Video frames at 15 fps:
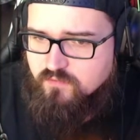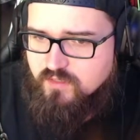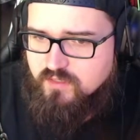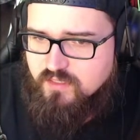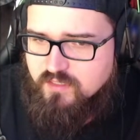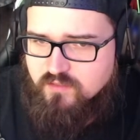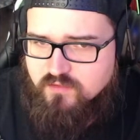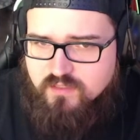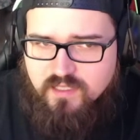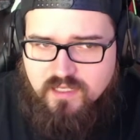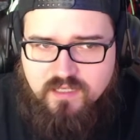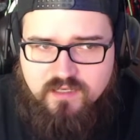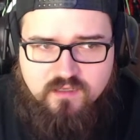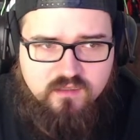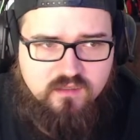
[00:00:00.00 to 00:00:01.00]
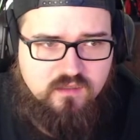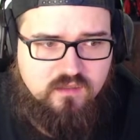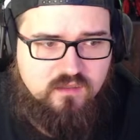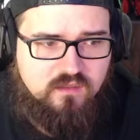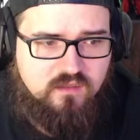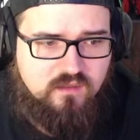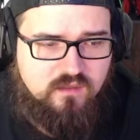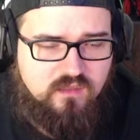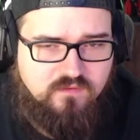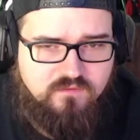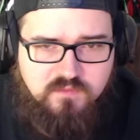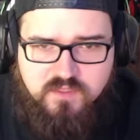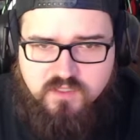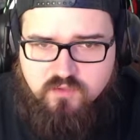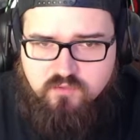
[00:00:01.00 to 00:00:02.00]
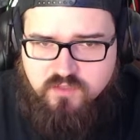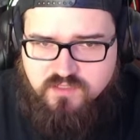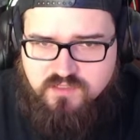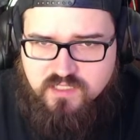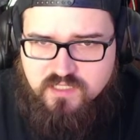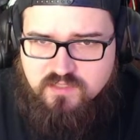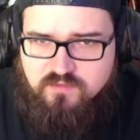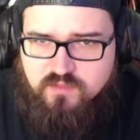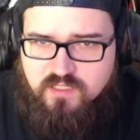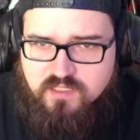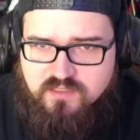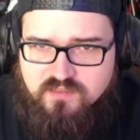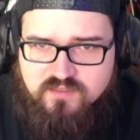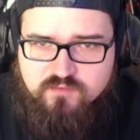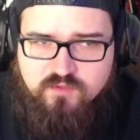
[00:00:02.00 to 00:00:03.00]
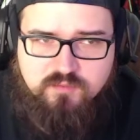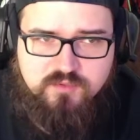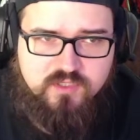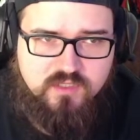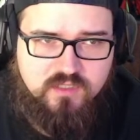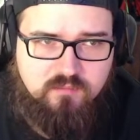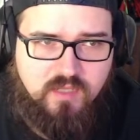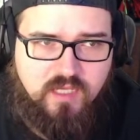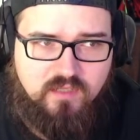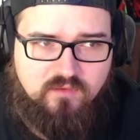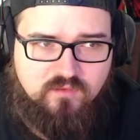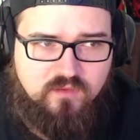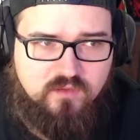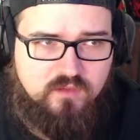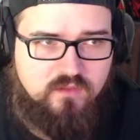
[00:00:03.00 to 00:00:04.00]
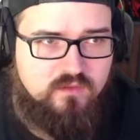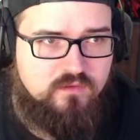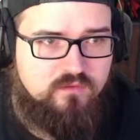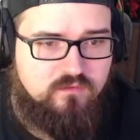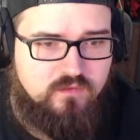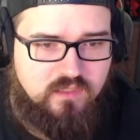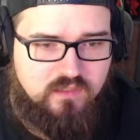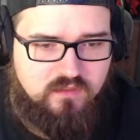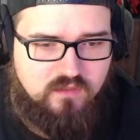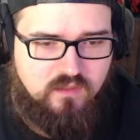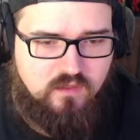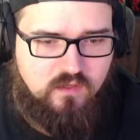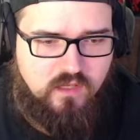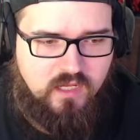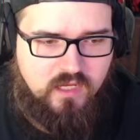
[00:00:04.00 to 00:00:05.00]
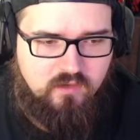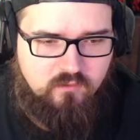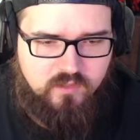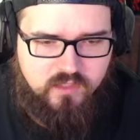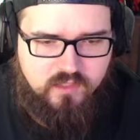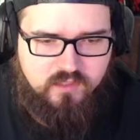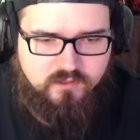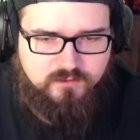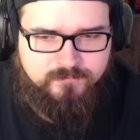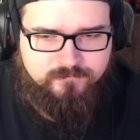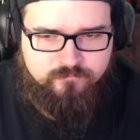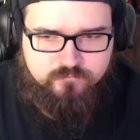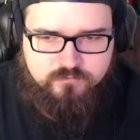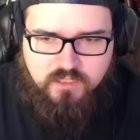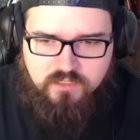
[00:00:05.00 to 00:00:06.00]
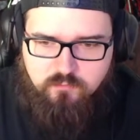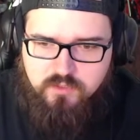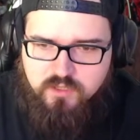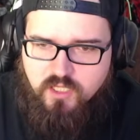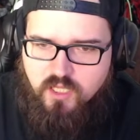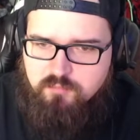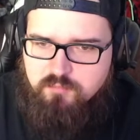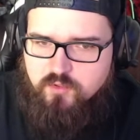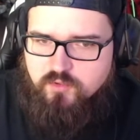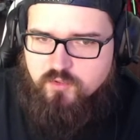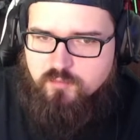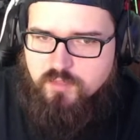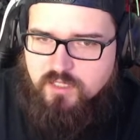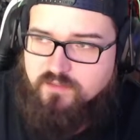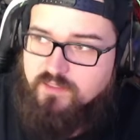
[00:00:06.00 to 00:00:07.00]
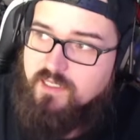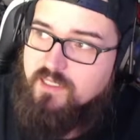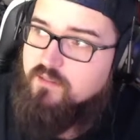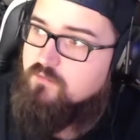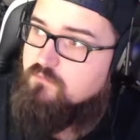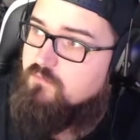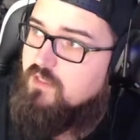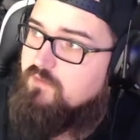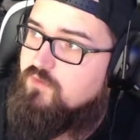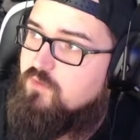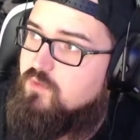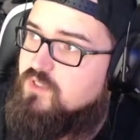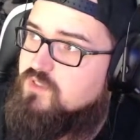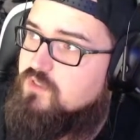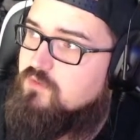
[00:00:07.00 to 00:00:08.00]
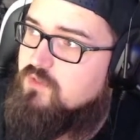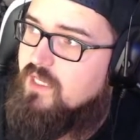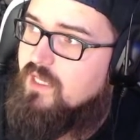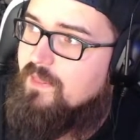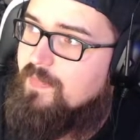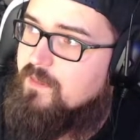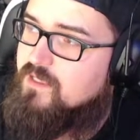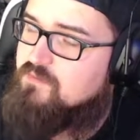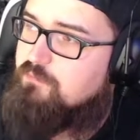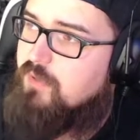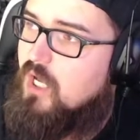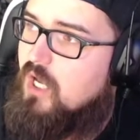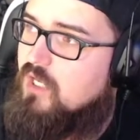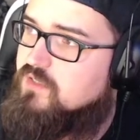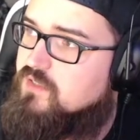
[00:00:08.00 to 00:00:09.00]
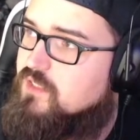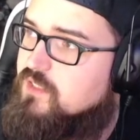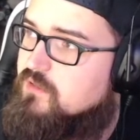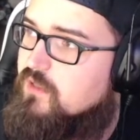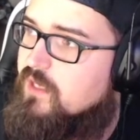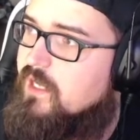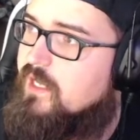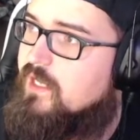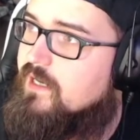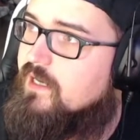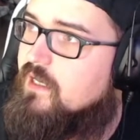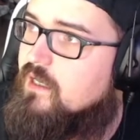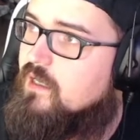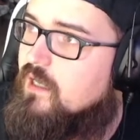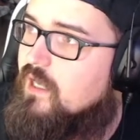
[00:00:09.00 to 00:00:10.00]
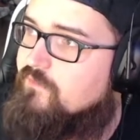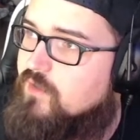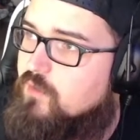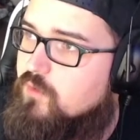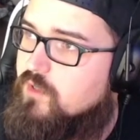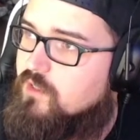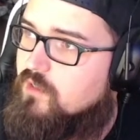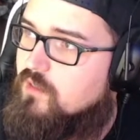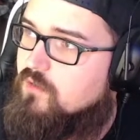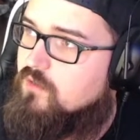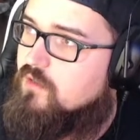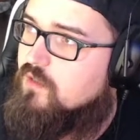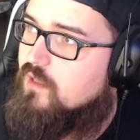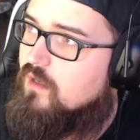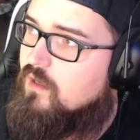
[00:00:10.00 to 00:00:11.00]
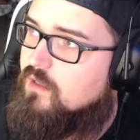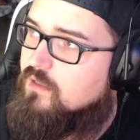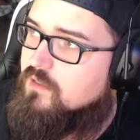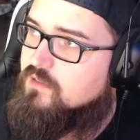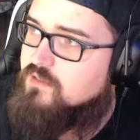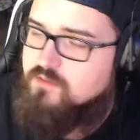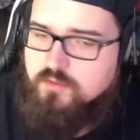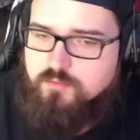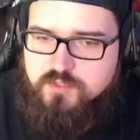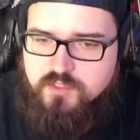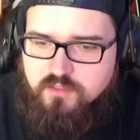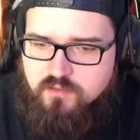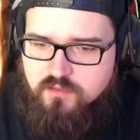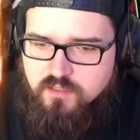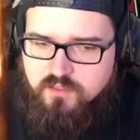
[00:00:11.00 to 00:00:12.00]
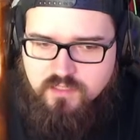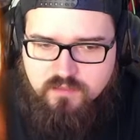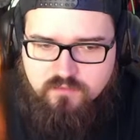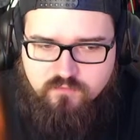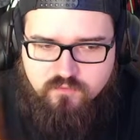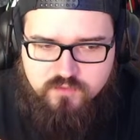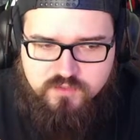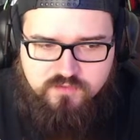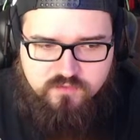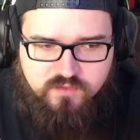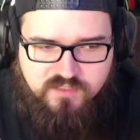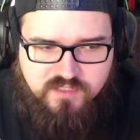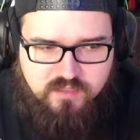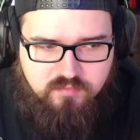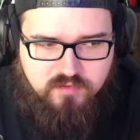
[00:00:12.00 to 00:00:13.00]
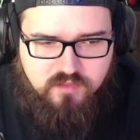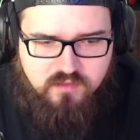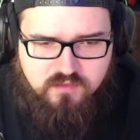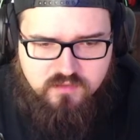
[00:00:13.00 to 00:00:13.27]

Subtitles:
I click on that, it gives me a codex entry and a description about that area. I will not bore you about that. If you want to, you can pause here and have a quick look on the description on the Death Forest, for example.